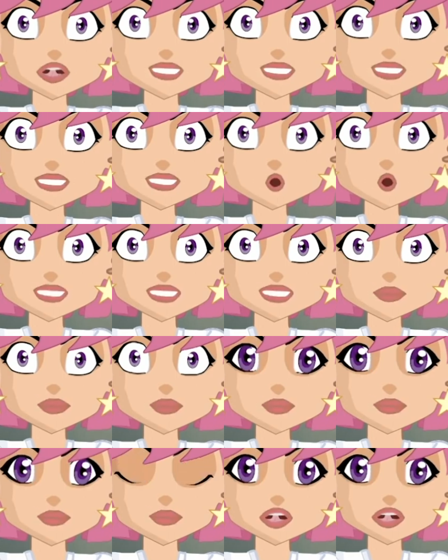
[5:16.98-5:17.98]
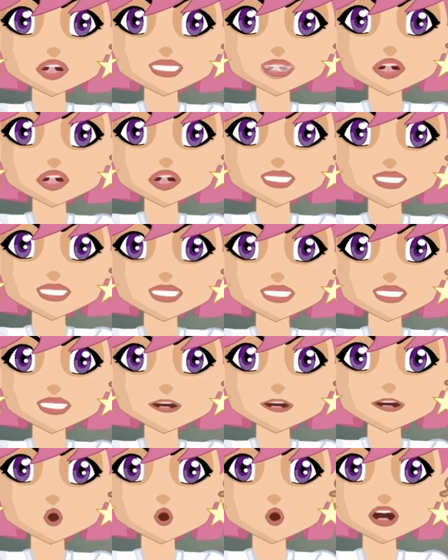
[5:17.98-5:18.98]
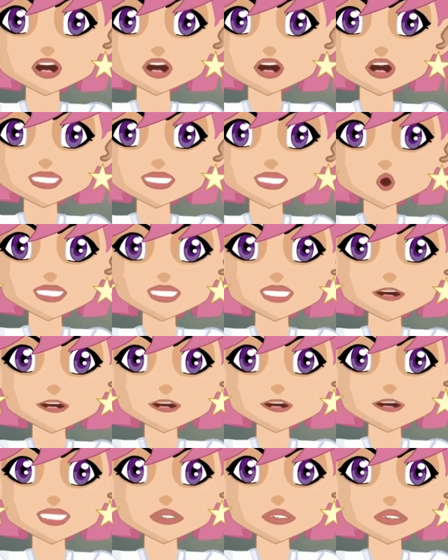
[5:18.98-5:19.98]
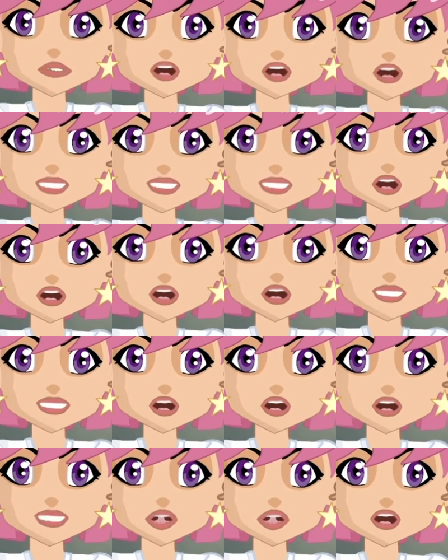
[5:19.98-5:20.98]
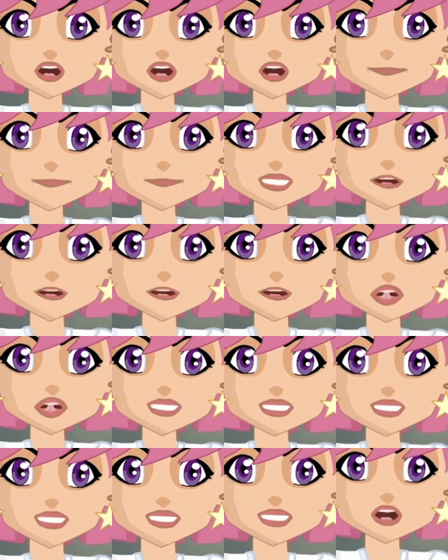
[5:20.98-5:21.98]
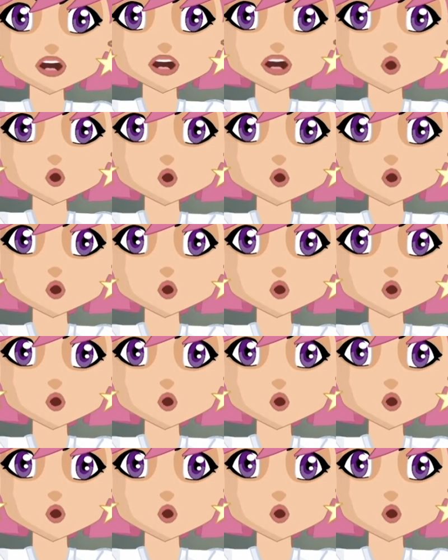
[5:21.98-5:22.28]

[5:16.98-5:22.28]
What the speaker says: creatures, and that we need to change our ways and we need to unify and accept love and peace and let go of